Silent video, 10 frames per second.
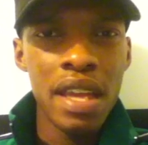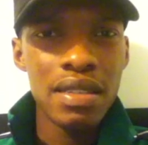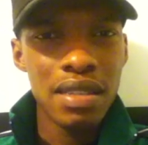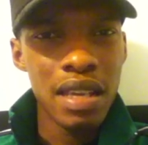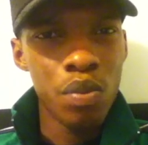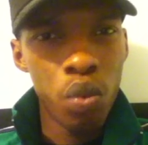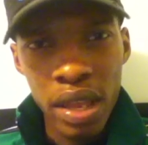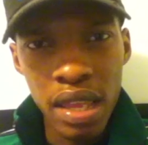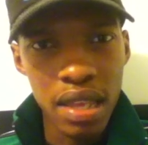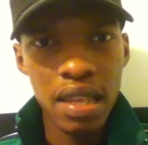to make seem
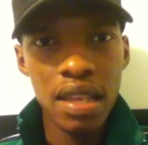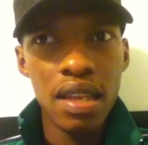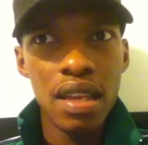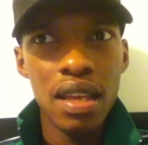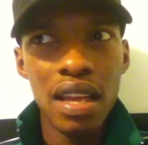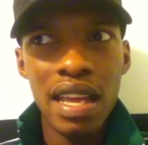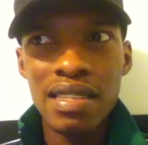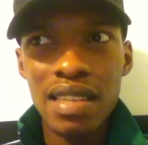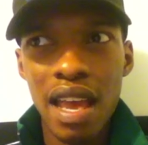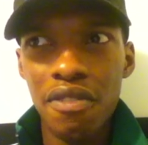weak,
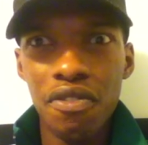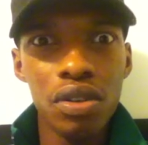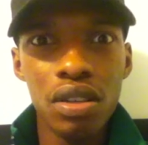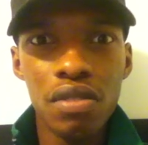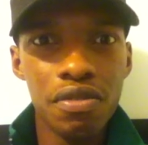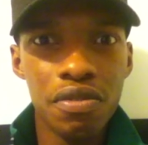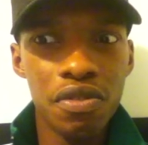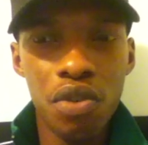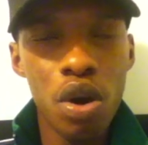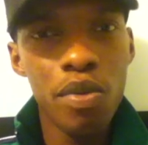it's like full of
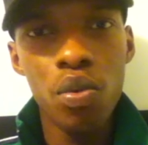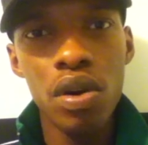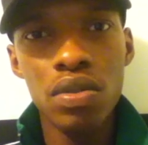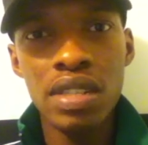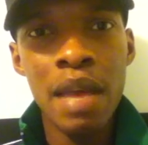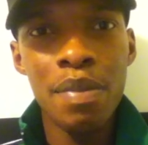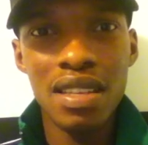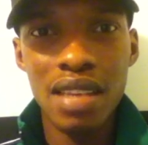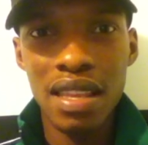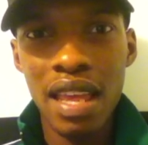former world
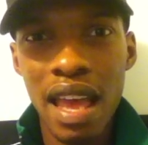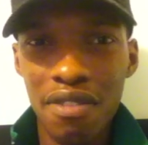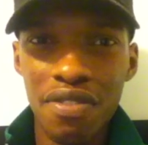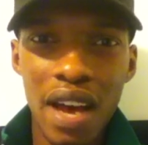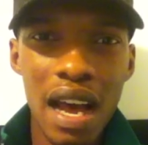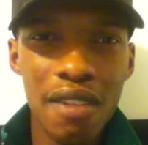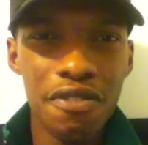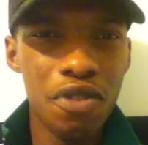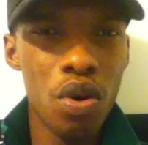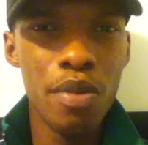champions. Like, they have 5
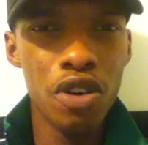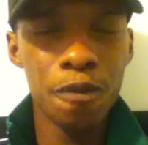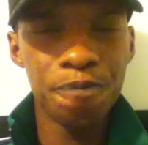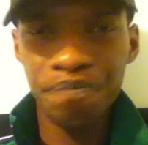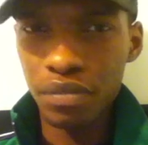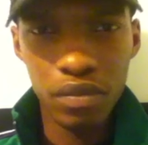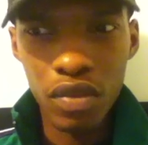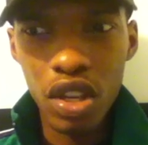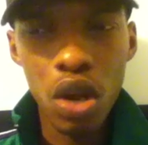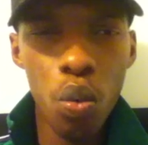former
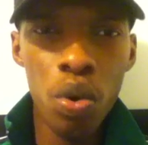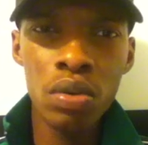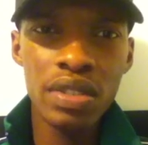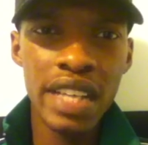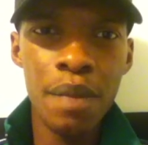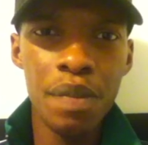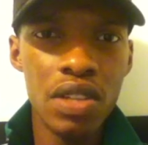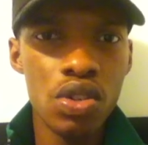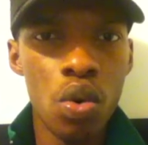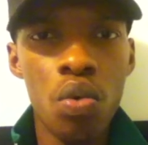world
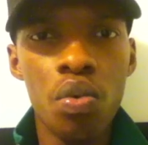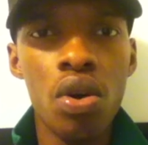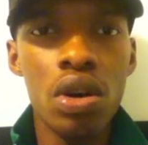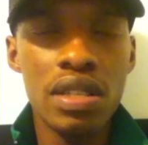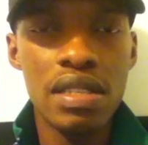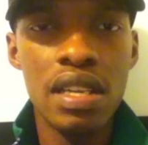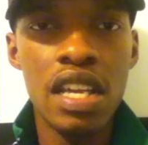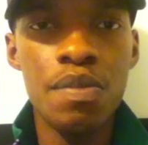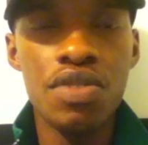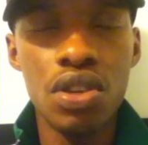champions on Raw's
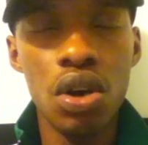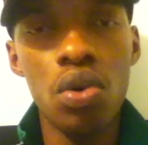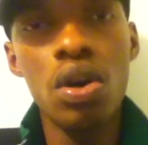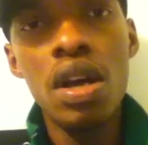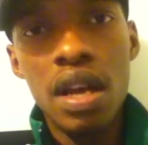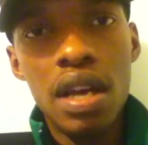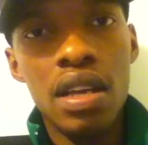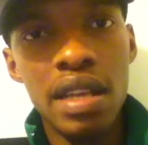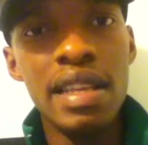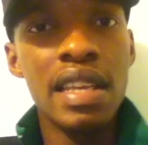team, so
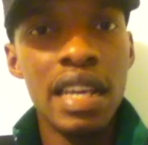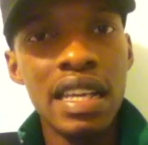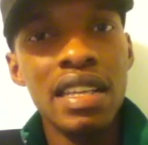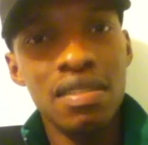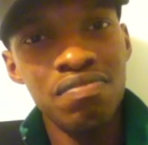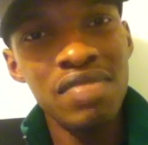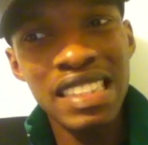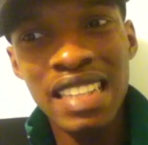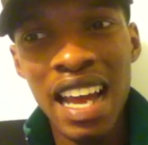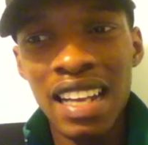
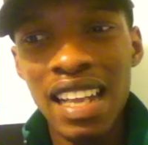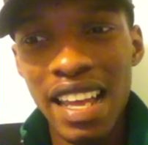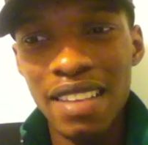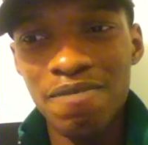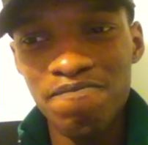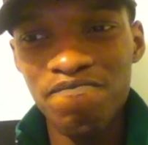it's kind of like